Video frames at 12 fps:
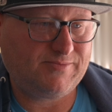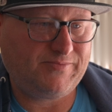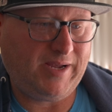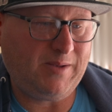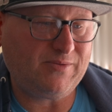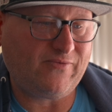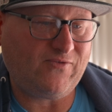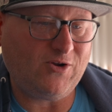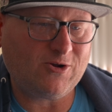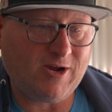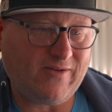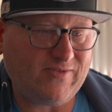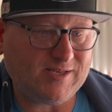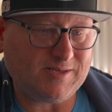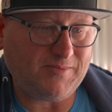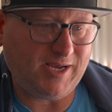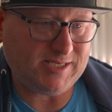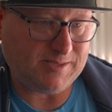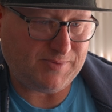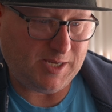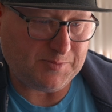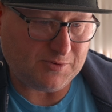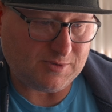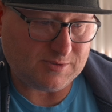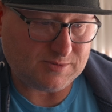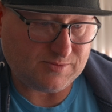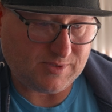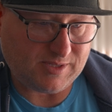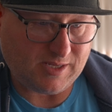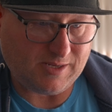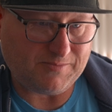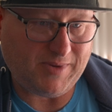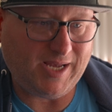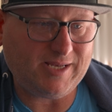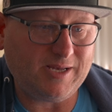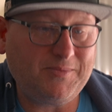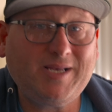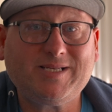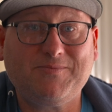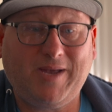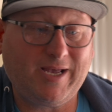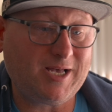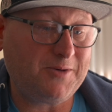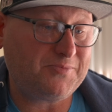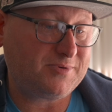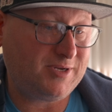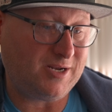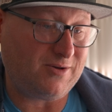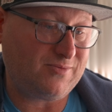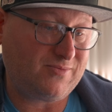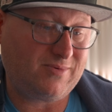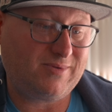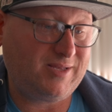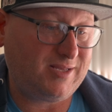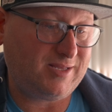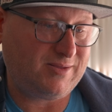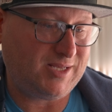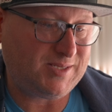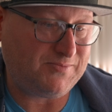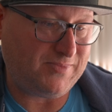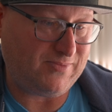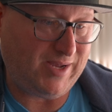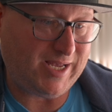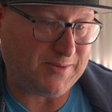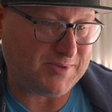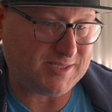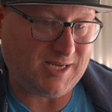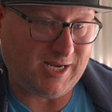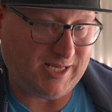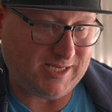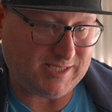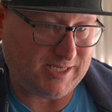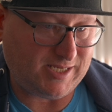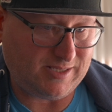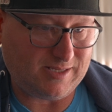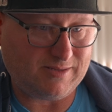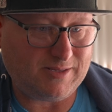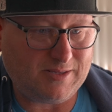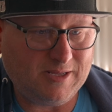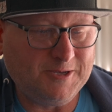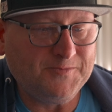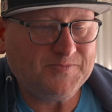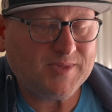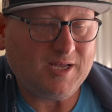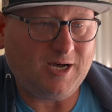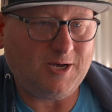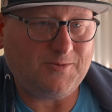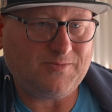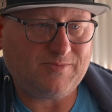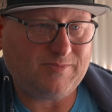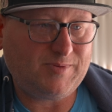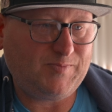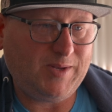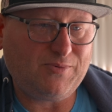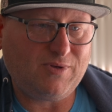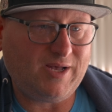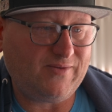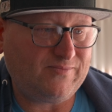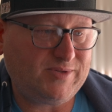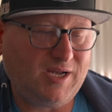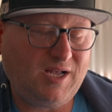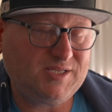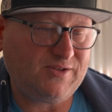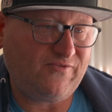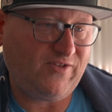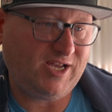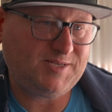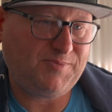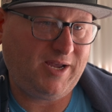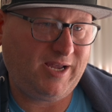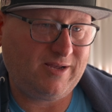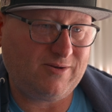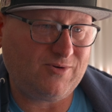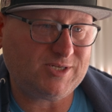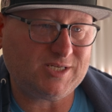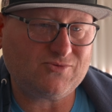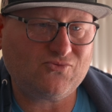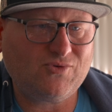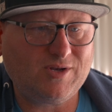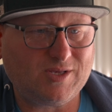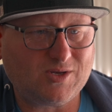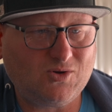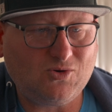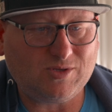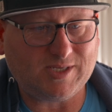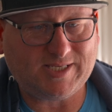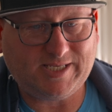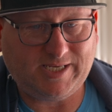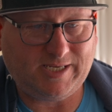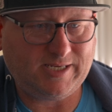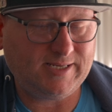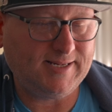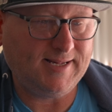being able to photograph these amazing people with amazing makeup. This makeup is not easy. People have tons of face paint, which is really cool to see.